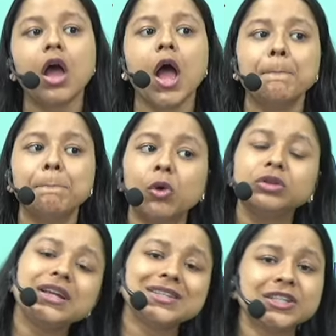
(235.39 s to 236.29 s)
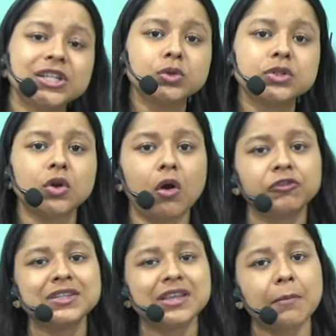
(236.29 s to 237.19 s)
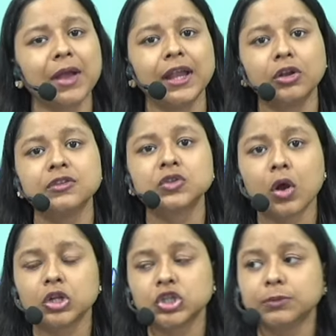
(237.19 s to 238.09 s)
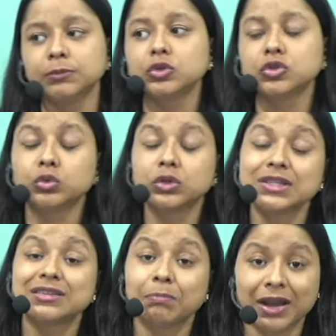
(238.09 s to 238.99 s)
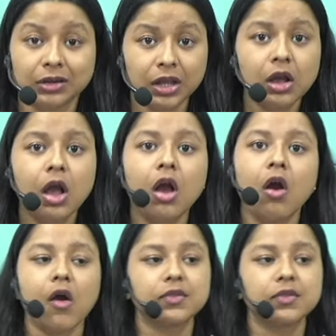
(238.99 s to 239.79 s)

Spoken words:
Both the institutes offer some kind of scholarship to students depending on